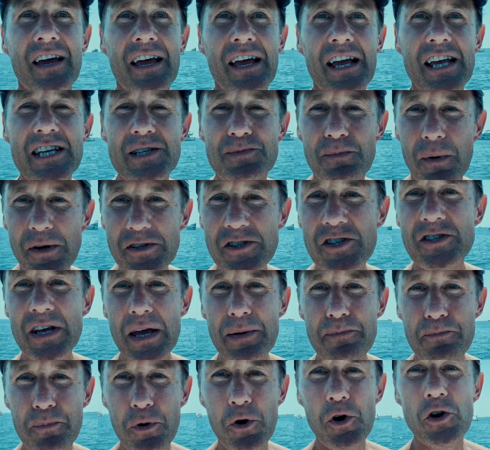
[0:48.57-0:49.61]
as much as i
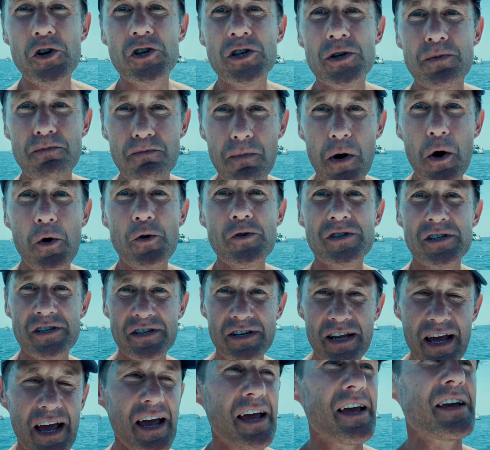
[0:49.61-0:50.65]
push most
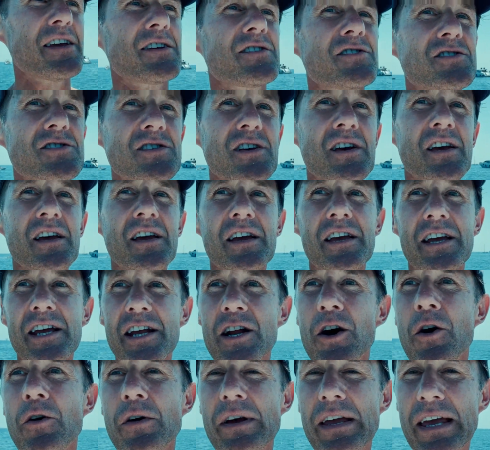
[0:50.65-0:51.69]
days you
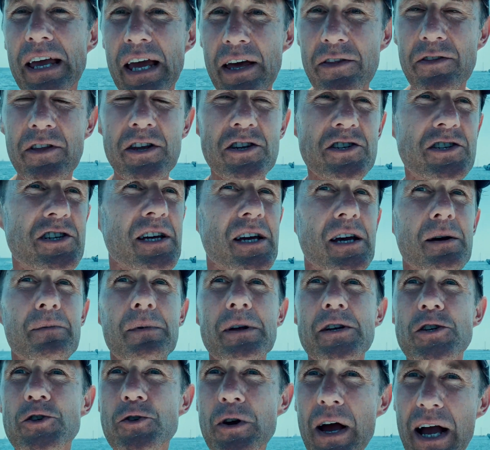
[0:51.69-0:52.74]
know hitting the gym
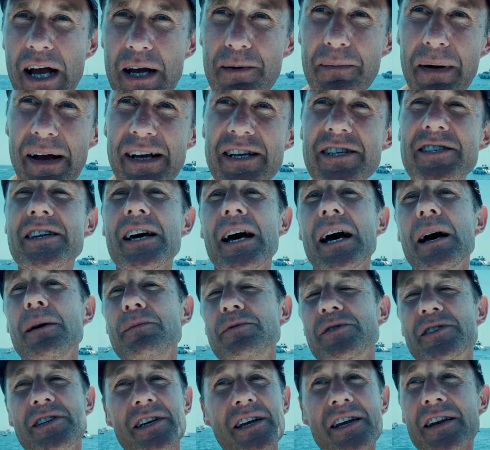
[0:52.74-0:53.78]
and tracking my
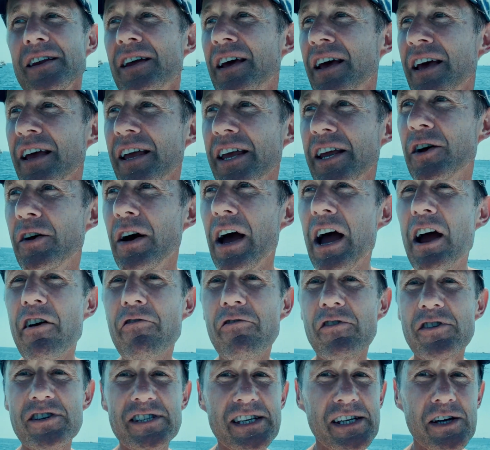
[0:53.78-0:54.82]
steps and you know
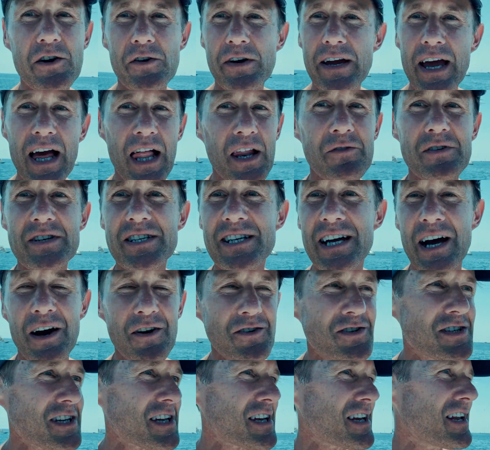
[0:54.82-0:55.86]
every single calorie is
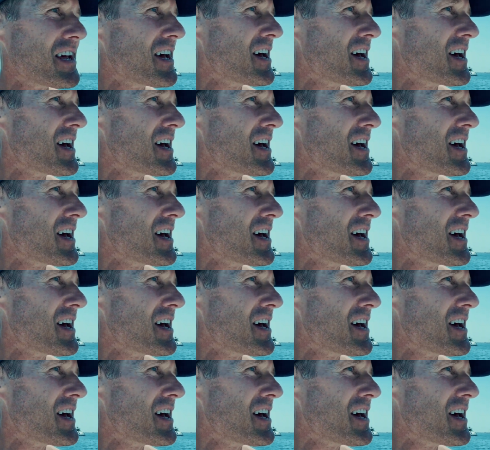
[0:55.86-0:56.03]
counted